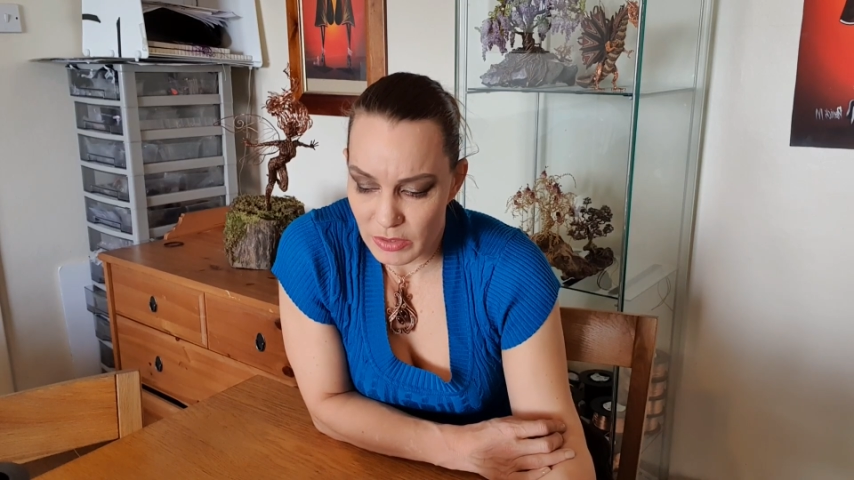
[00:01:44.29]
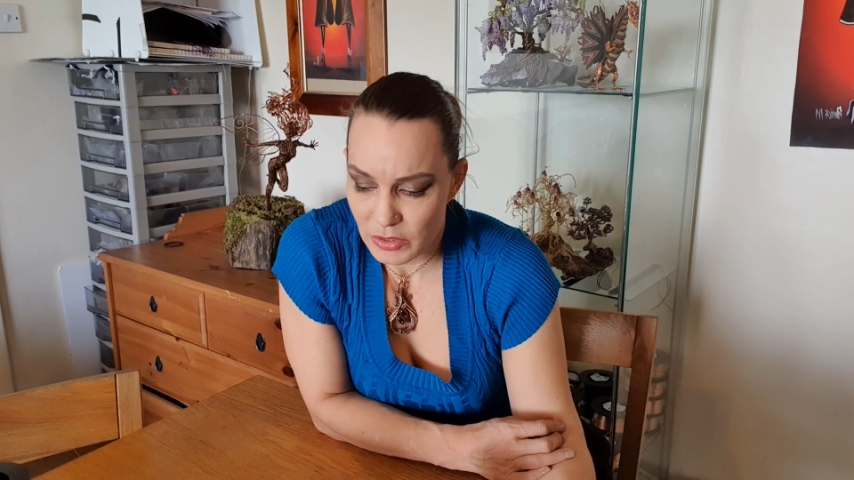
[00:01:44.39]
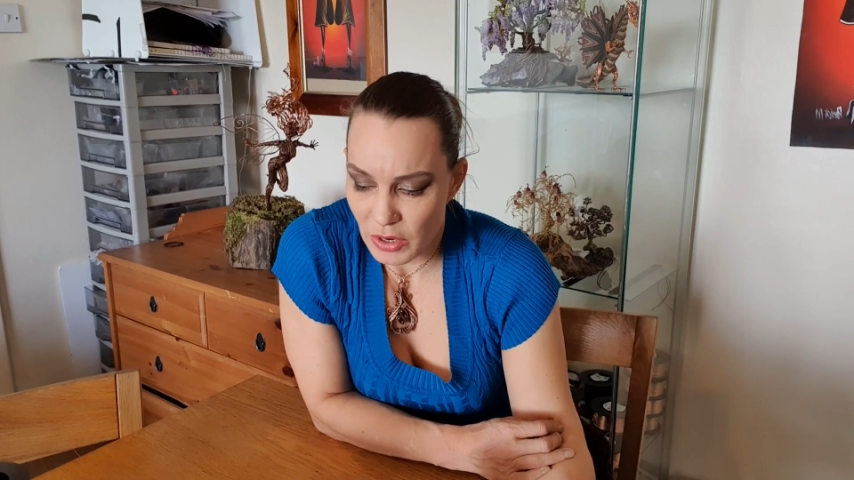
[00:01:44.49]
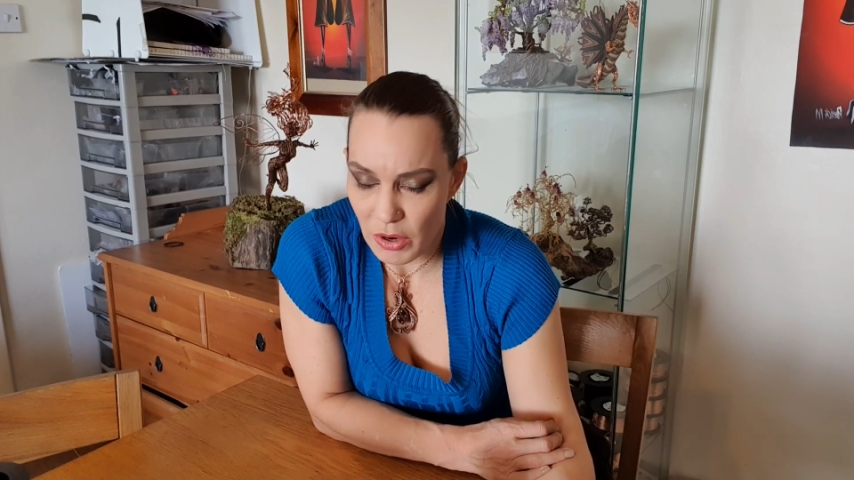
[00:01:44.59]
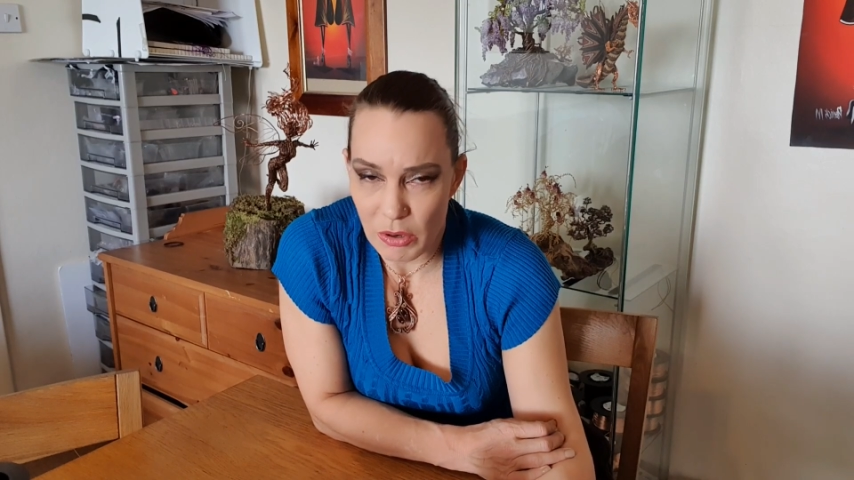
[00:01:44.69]

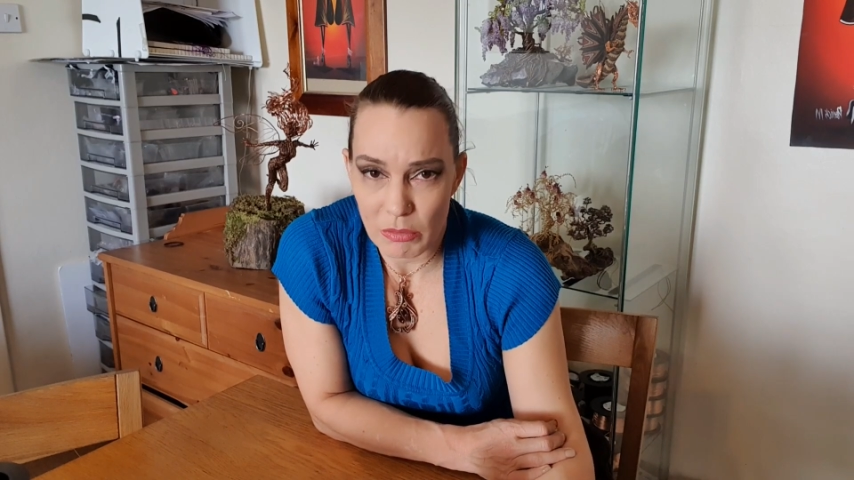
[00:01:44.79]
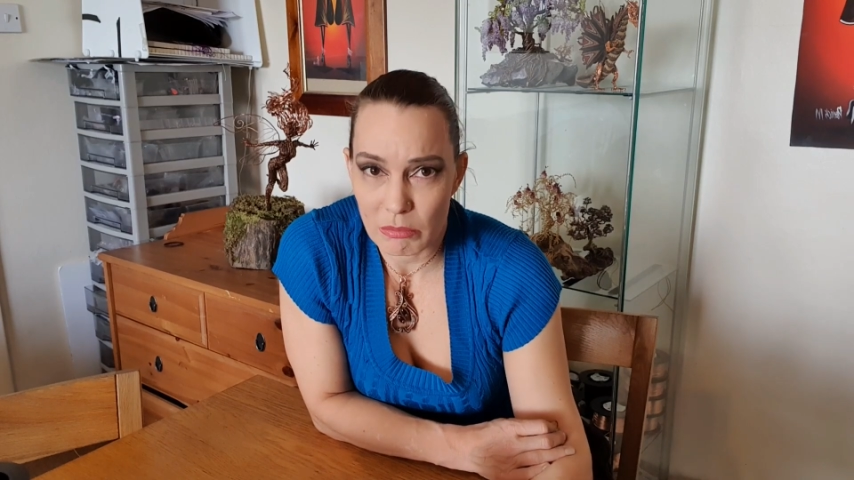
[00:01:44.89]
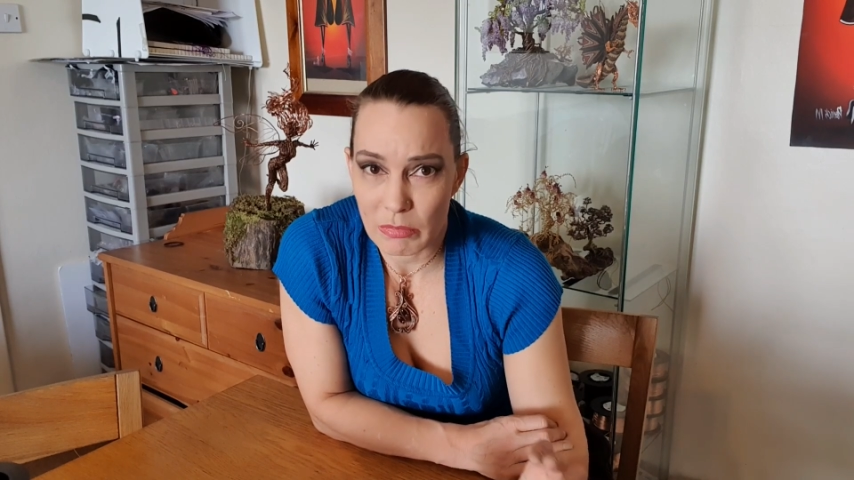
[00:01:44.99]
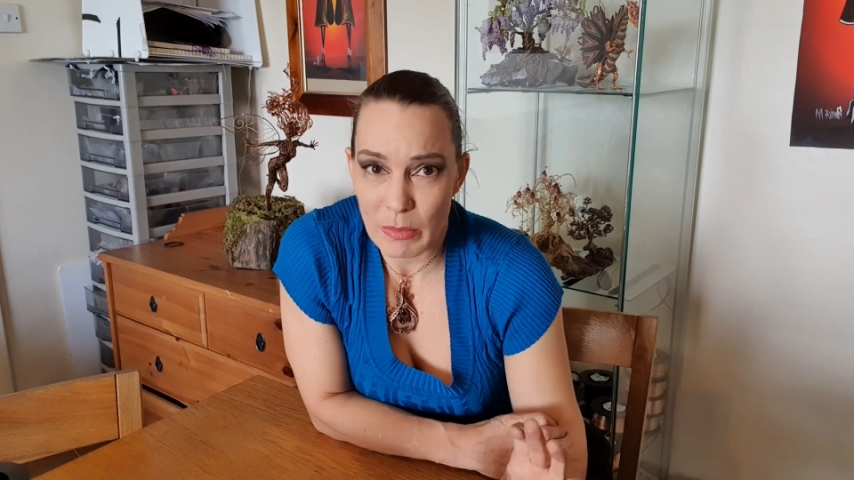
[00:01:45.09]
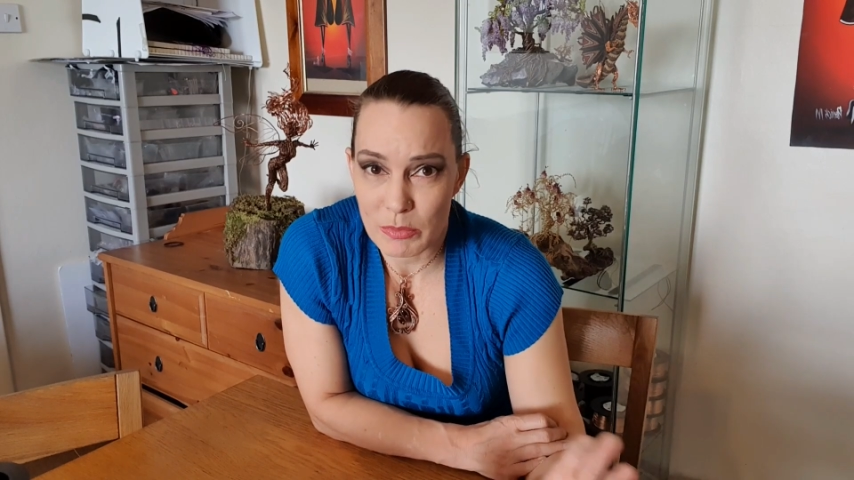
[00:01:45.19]
So
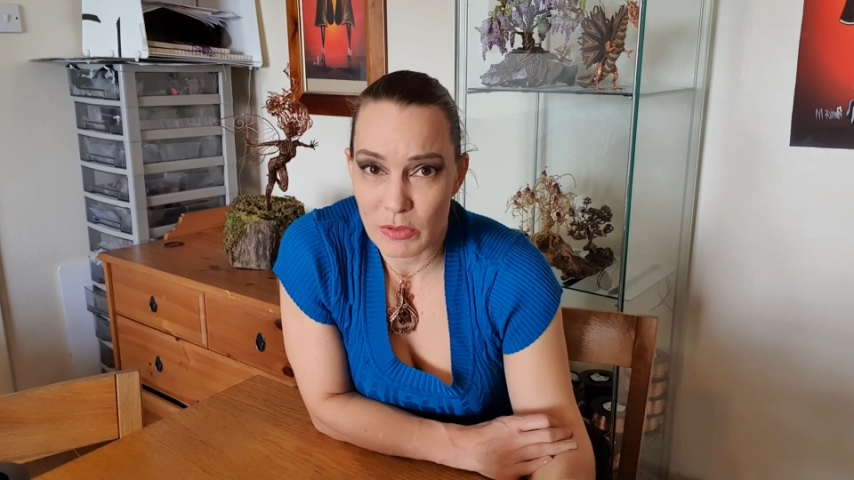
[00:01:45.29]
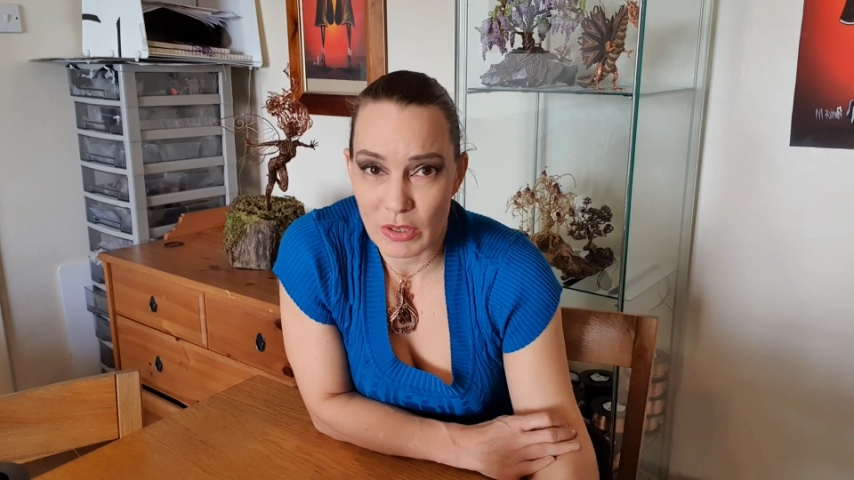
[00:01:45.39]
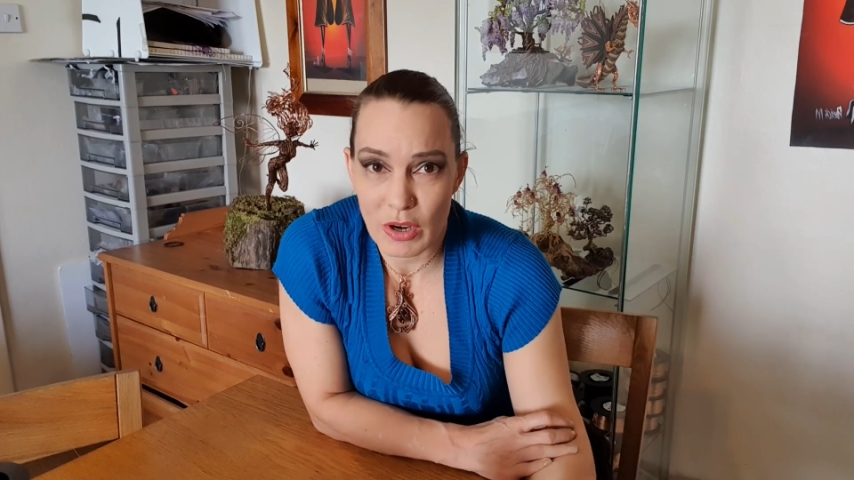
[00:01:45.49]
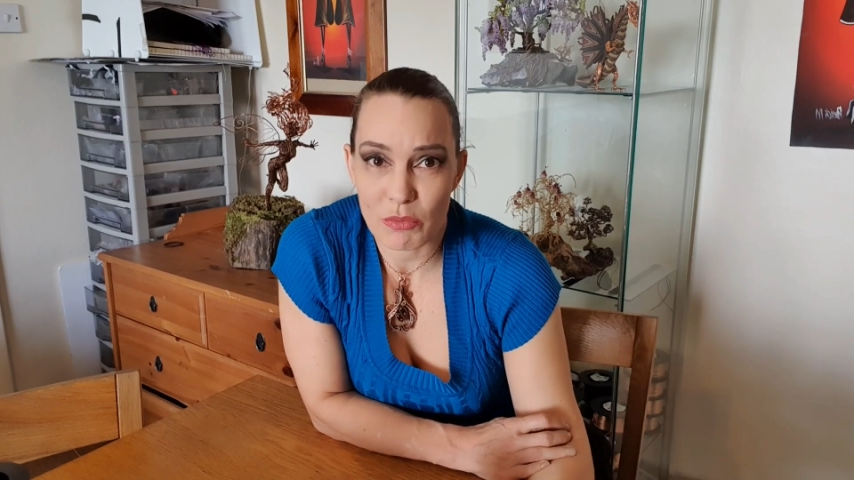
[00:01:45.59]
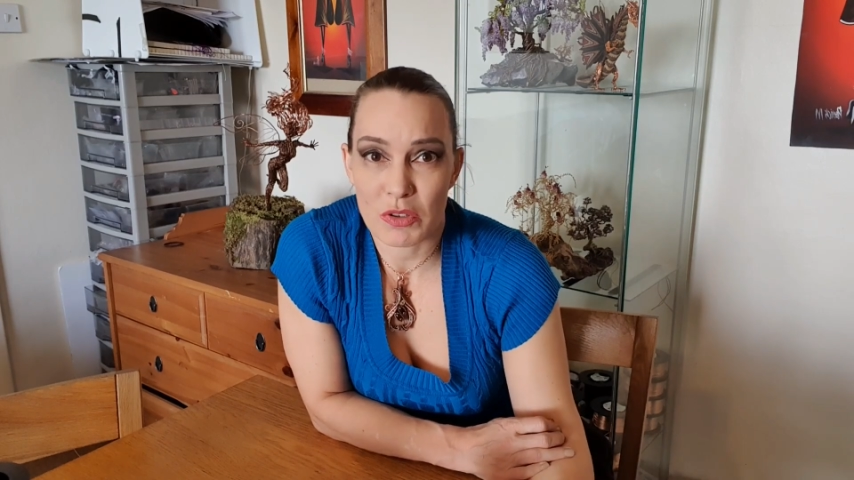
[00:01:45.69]
absolutely no